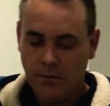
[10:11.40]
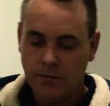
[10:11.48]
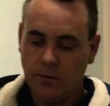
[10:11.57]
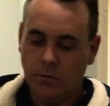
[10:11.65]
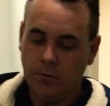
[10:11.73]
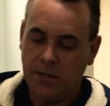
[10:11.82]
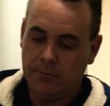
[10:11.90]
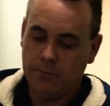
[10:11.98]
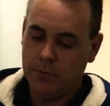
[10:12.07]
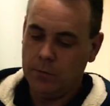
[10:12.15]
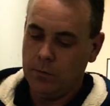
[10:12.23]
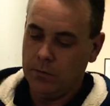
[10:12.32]
So all that
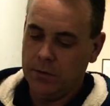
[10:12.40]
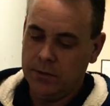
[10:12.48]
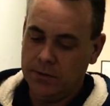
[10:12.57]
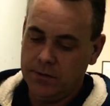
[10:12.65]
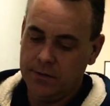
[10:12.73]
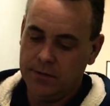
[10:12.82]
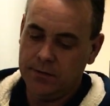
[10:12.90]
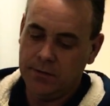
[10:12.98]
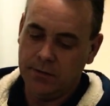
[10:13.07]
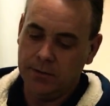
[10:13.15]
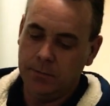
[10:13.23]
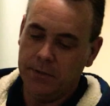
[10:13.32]
requires is
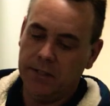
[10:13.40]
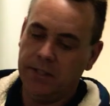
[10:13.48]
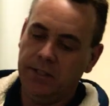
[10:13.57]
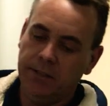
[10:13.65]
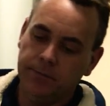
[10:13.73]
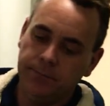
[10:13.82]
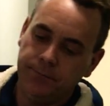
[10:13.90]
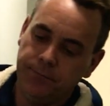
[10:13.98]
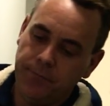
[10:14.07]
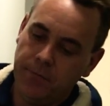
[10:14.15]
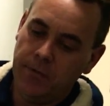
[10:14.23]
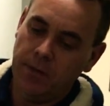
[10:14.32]
a little bit of heat.
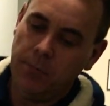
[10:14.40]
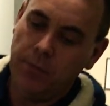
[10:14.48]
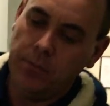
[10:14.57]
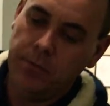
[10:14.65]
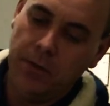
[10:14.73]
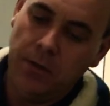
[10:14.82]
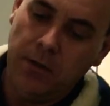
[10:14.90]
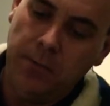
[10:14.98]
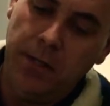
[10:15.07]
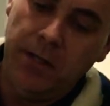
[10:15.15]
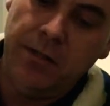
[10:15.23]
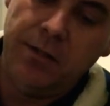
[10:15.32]
You're probably not going to
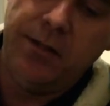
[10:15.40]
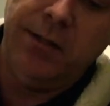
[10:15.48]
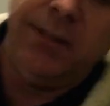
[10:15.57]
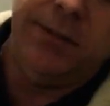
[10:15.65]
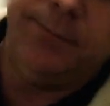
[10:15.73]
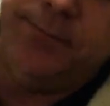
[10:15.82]
be able to see it.